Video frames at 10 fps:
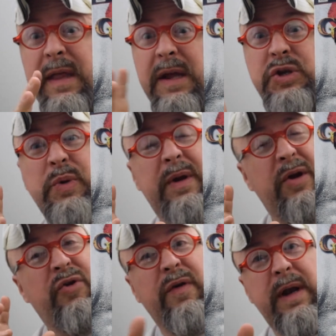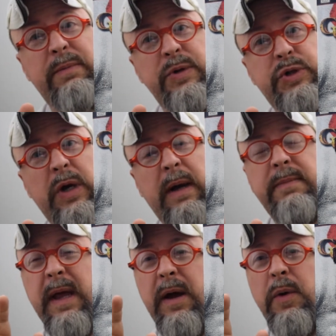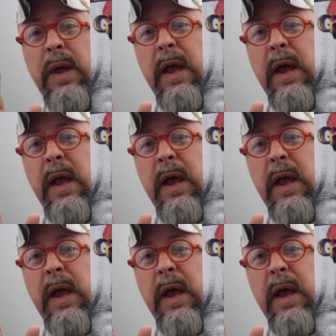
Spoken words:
They do an incredible job. Now,